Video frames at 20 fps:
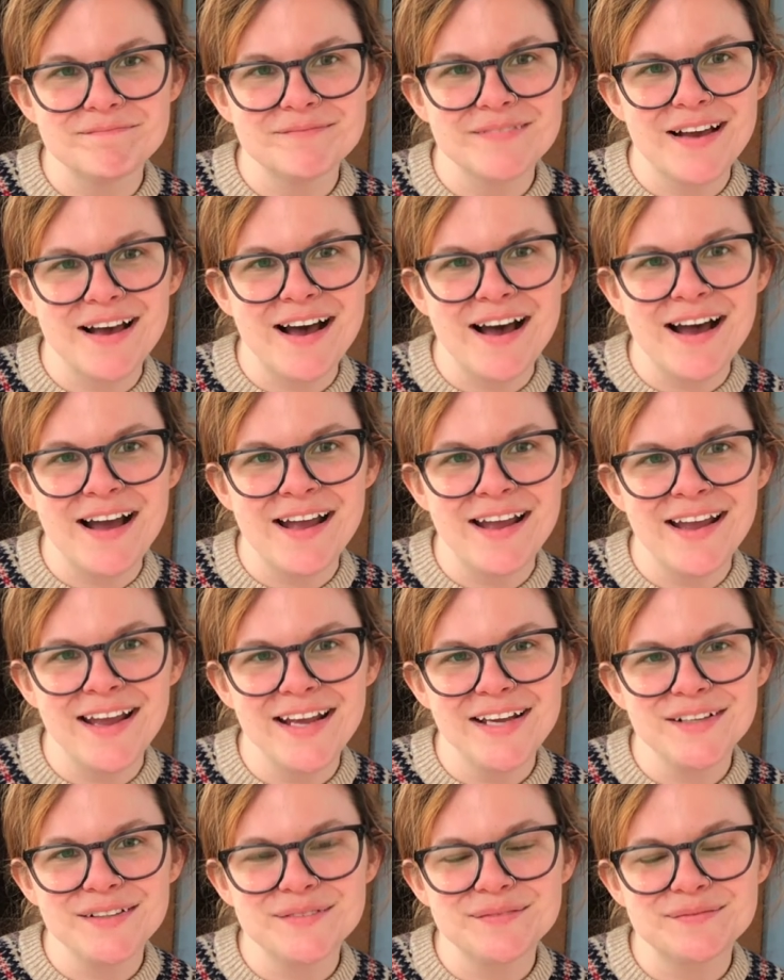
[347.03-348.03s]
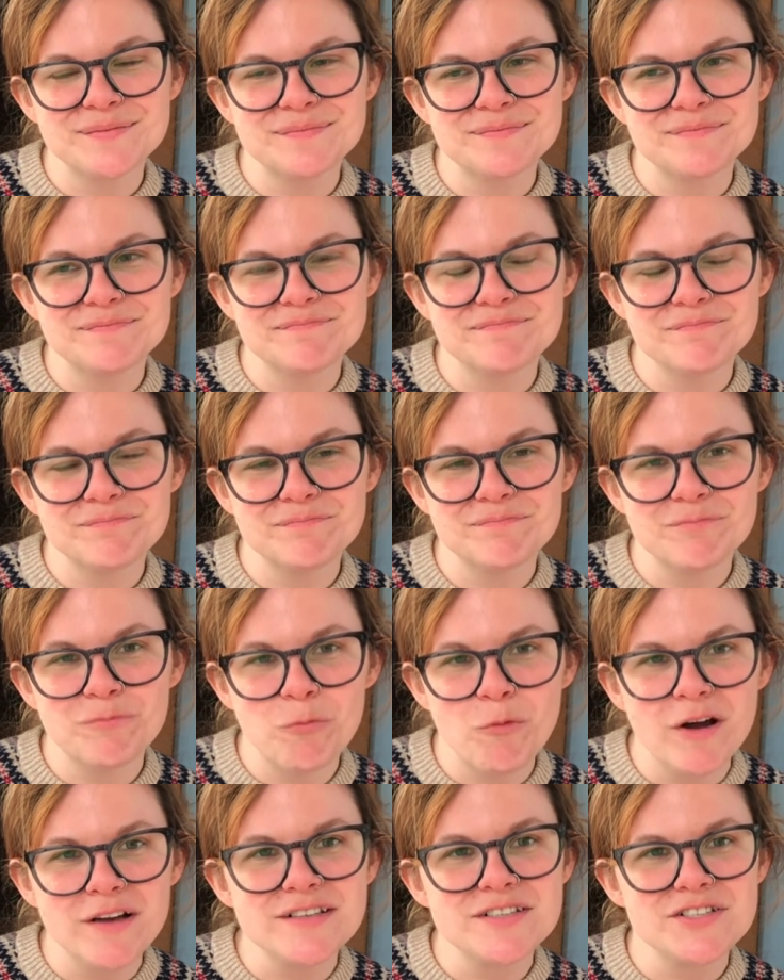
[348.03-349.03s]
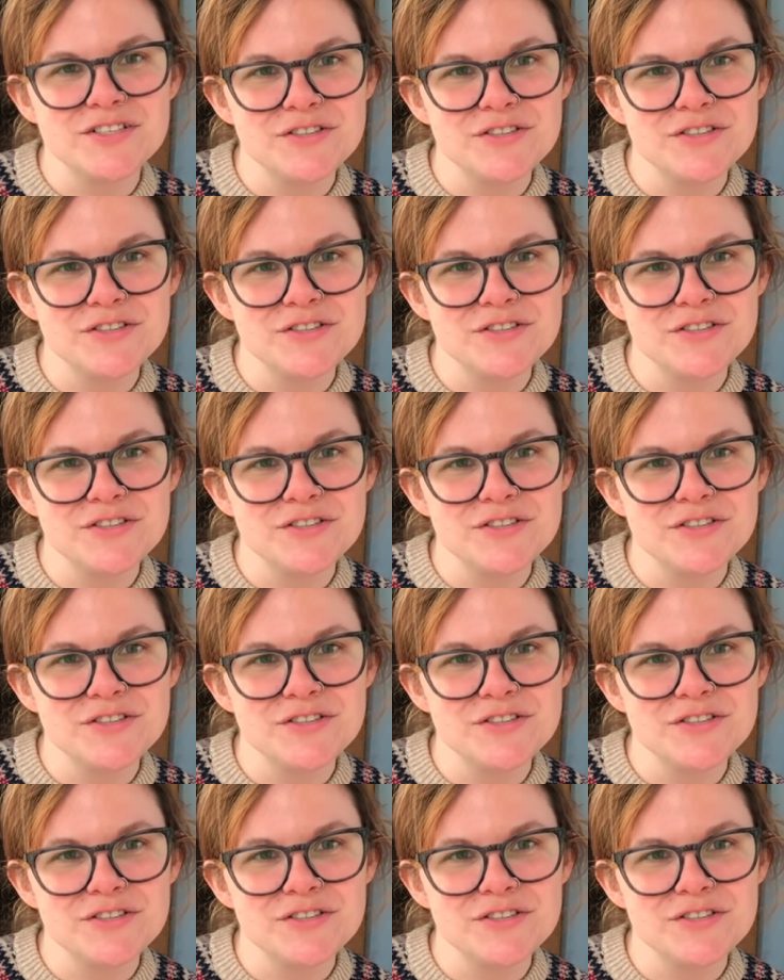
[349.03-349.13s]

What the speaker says: I want